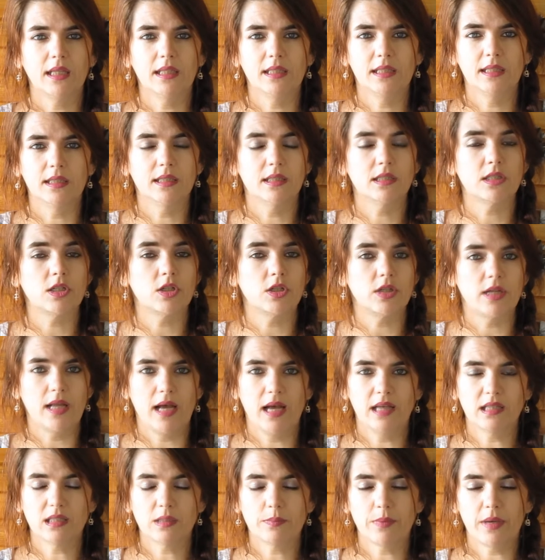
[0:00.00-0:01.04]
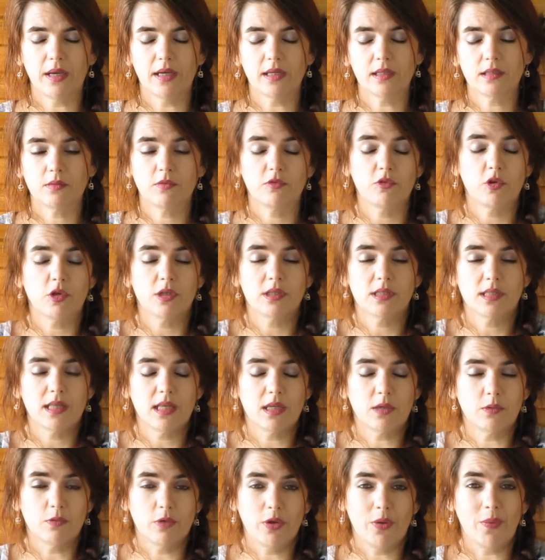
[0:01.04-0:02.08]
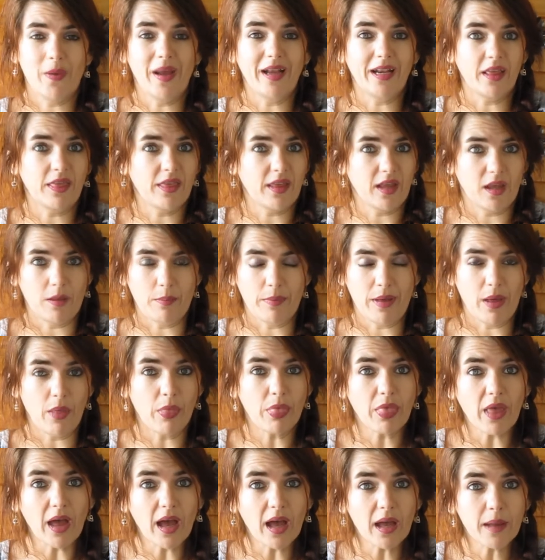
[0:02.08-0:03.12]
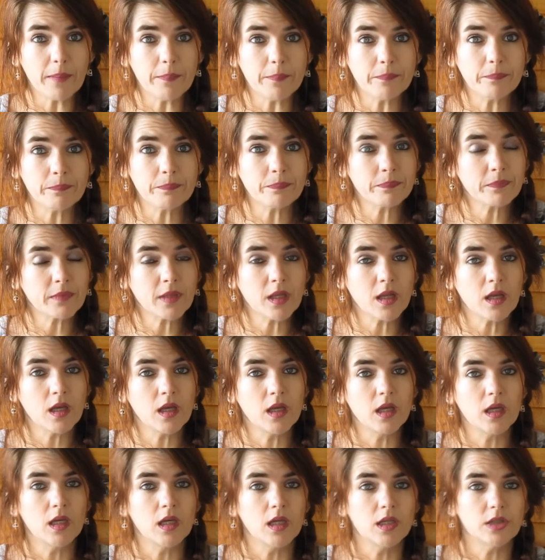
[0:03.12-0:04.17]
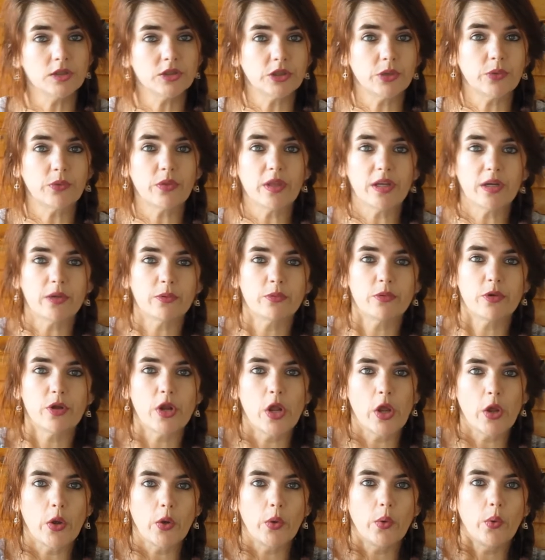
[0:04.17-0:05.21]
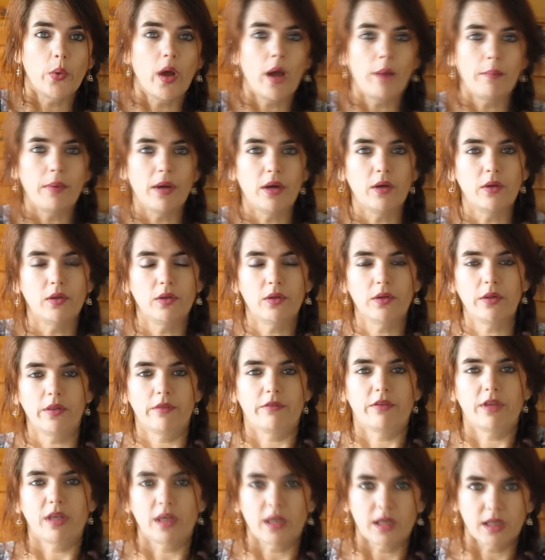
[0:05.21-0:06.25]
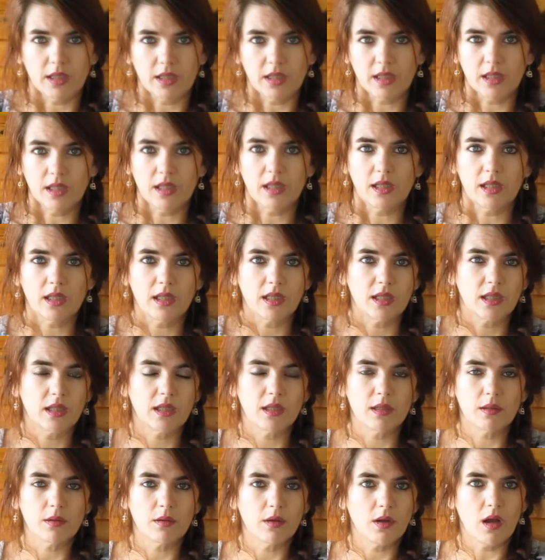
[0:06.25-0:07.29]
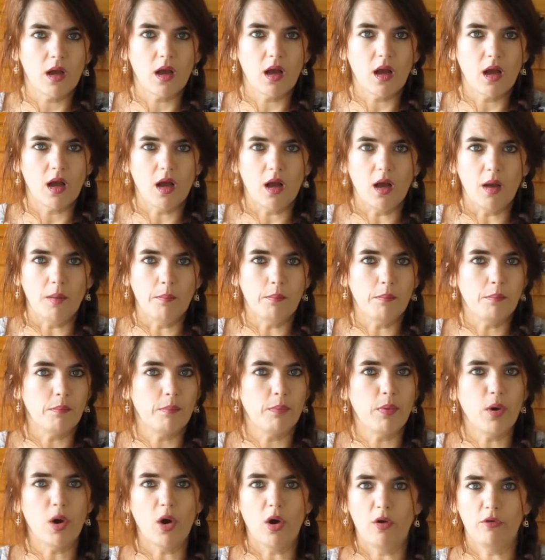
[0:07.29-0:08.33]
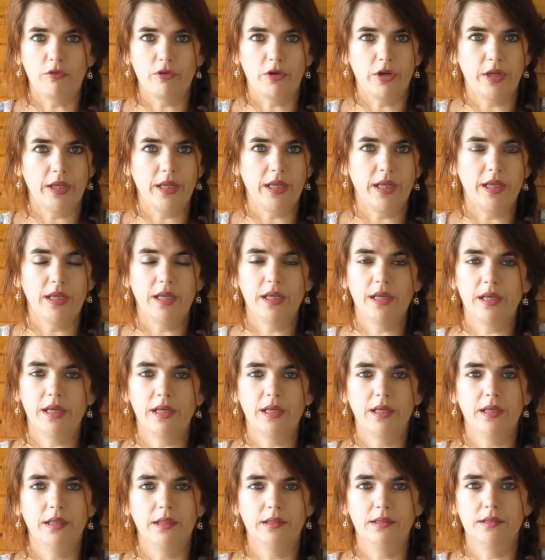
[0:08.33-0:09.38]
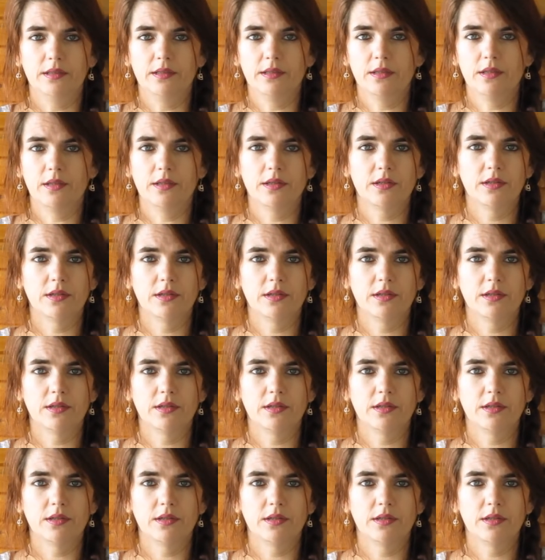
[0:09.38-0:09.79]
in certain aspects. Of course, they don't know anything about that. You know, they don't know about living in um, poverty and